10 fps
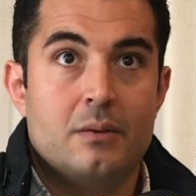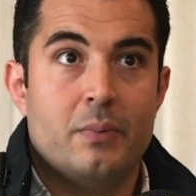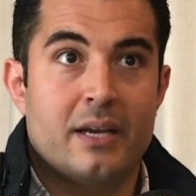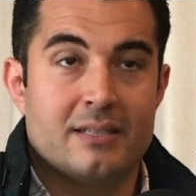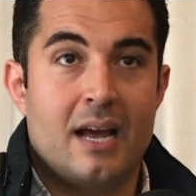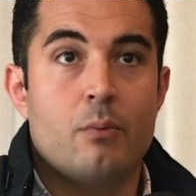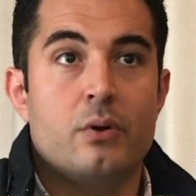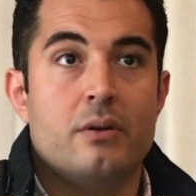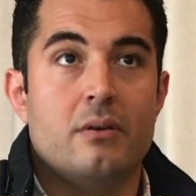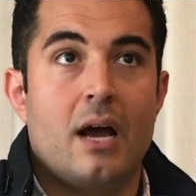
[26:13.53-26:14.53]
because I would
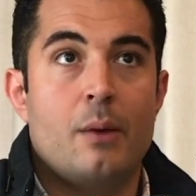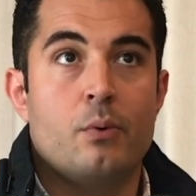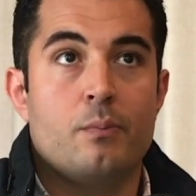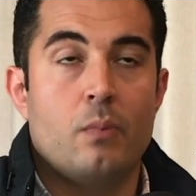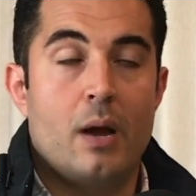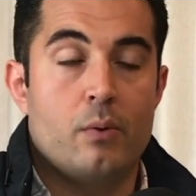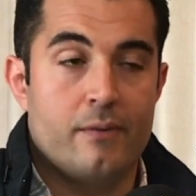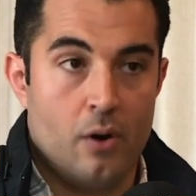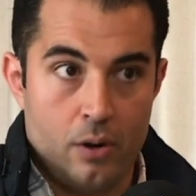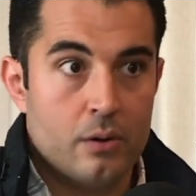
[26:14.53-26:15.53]
have
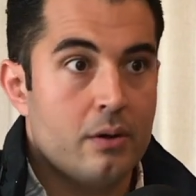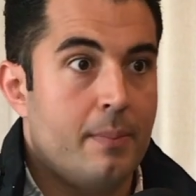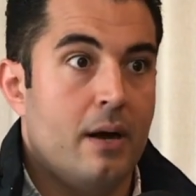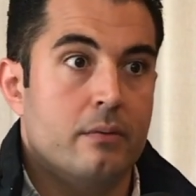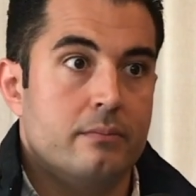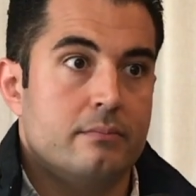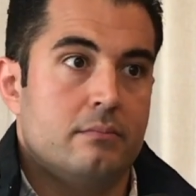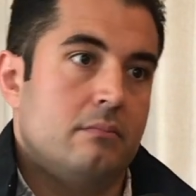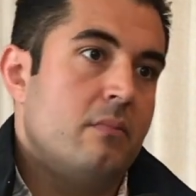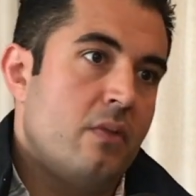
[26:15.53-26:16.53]
heard about
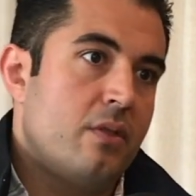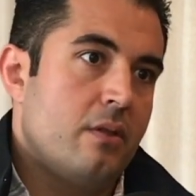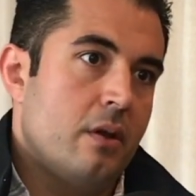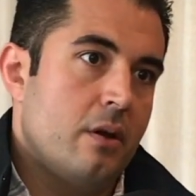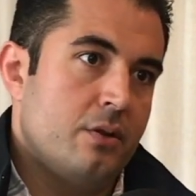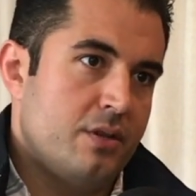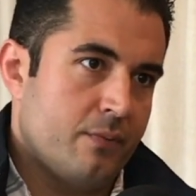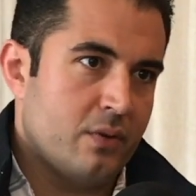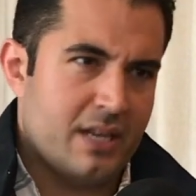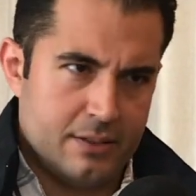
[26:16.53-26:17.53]
a
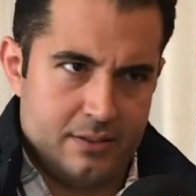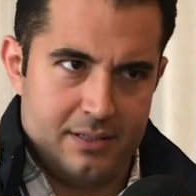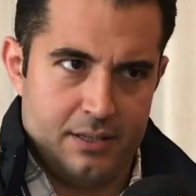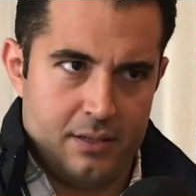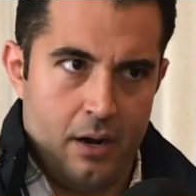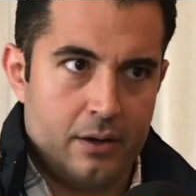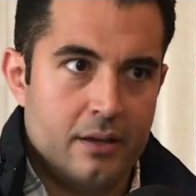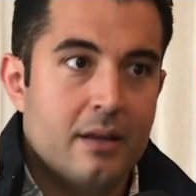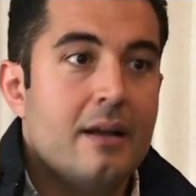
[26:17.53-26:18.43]
different, say Target.